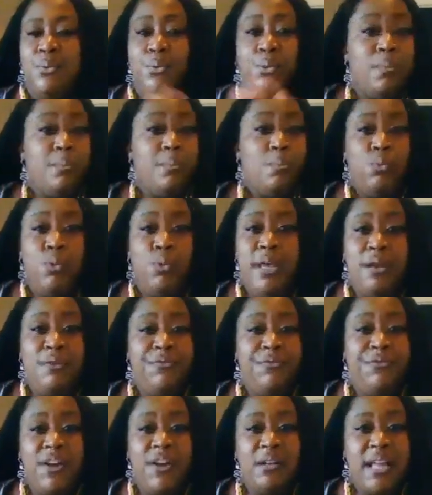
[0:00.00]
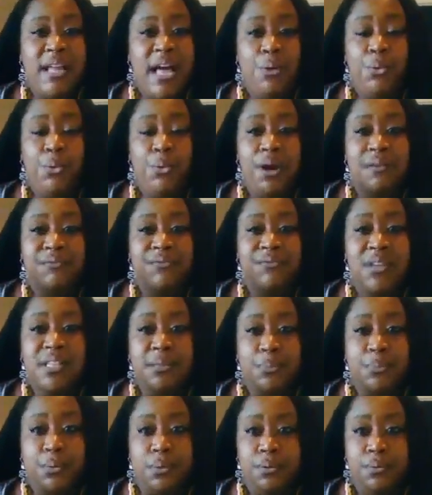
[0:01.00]
we feel like we're
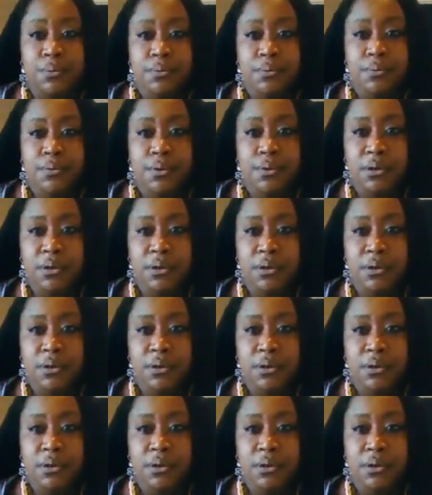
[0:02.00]
invisible. You know